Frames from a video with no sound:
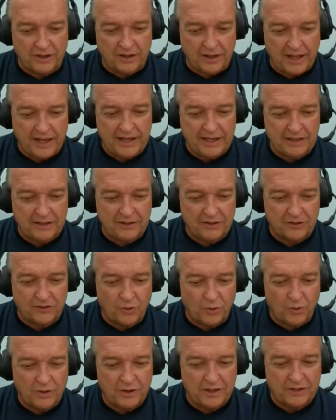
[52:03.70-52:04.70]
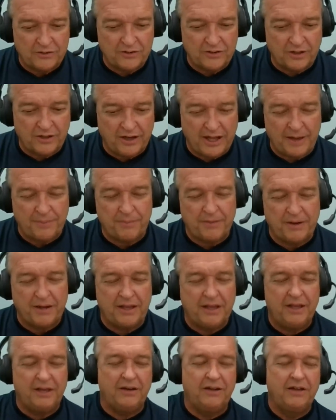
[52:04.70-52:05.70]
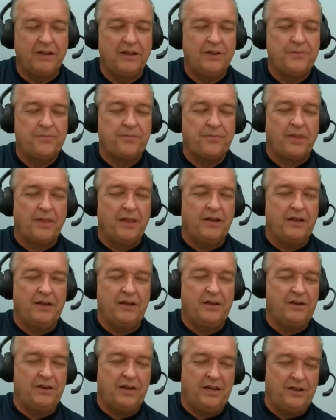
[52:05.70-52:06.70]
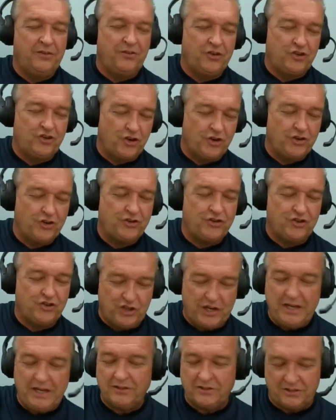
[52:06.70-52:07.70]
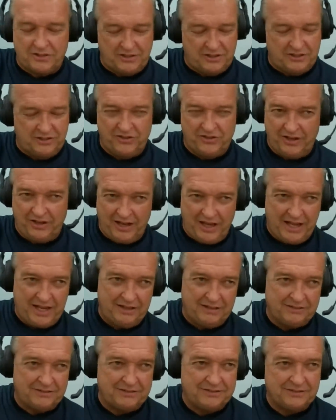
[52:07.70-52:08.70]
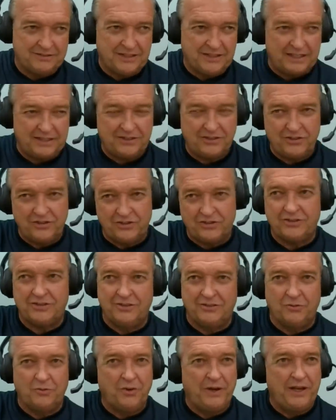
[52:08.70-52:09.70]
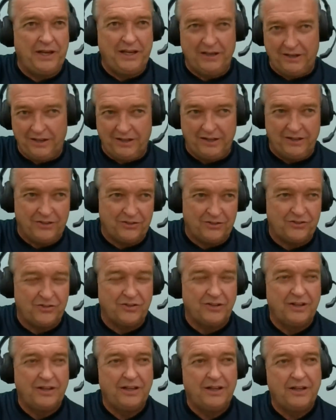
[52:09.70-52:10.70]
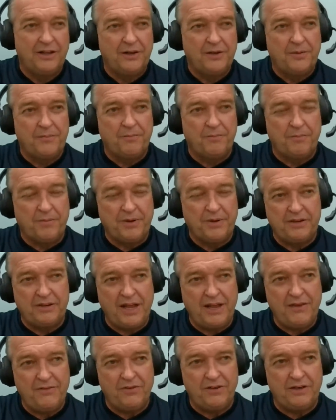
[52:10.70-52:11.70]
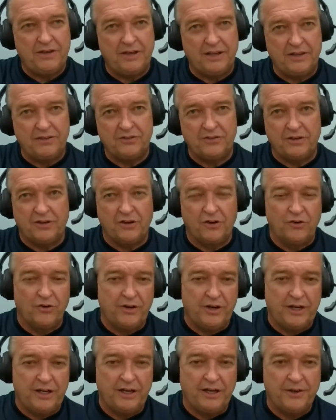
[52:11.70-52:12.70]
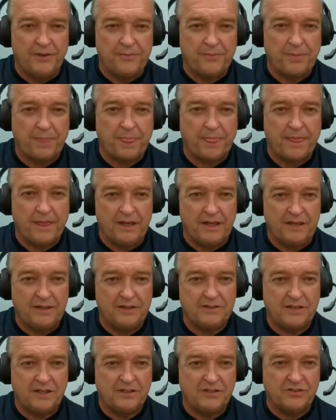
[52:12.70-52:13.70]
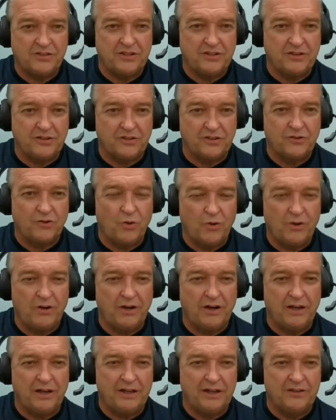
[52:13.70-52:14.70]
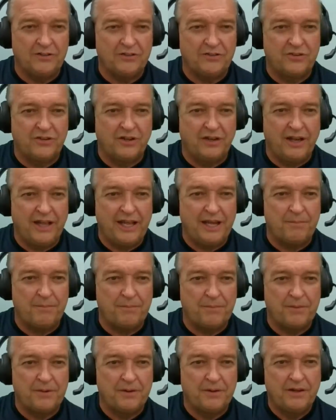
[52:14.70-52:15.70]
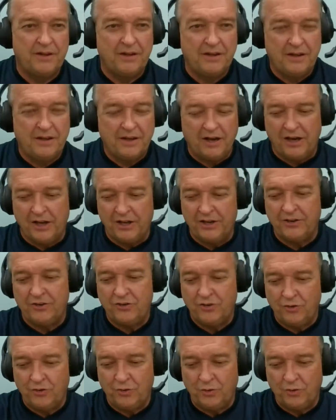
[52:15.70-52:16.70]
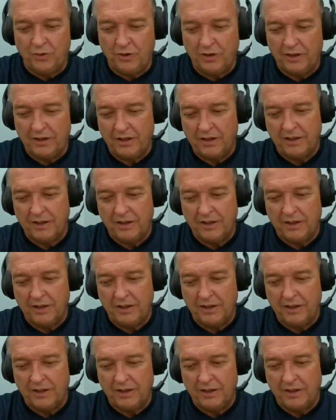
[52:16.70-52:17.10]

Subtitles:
the light. The Torah is the lamp. And again, in the church, Jesus is the light. That's just the way it is. But David doesn't agree. He says that the Torah is the lamp unto